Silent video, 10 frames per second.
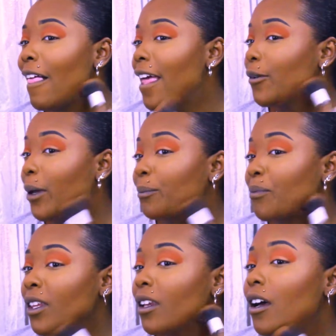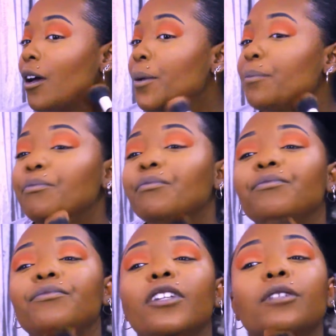Anyway, I'm
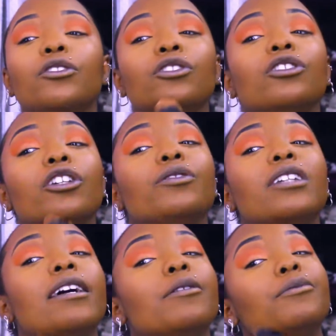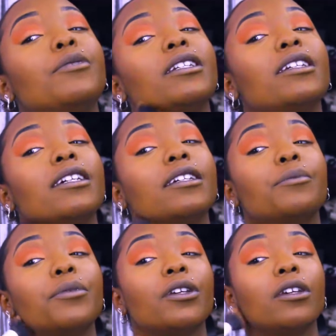just going to go down my neck a
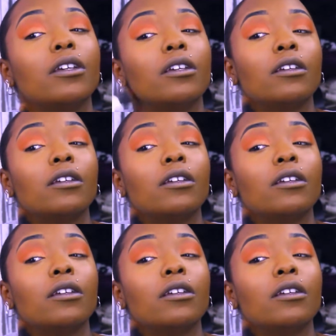bit.